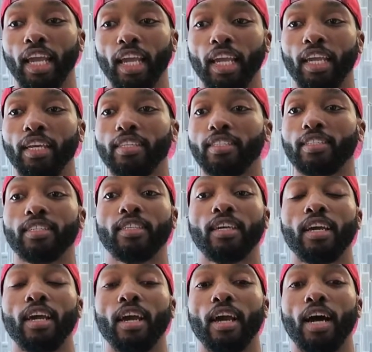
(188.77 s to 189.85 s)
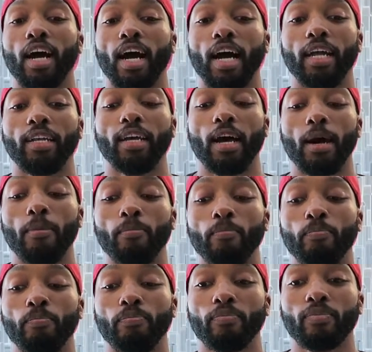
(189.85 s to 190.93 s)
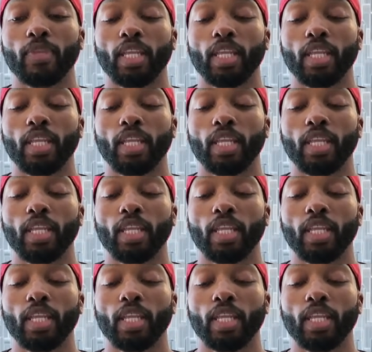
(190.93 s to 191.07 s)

eat and um,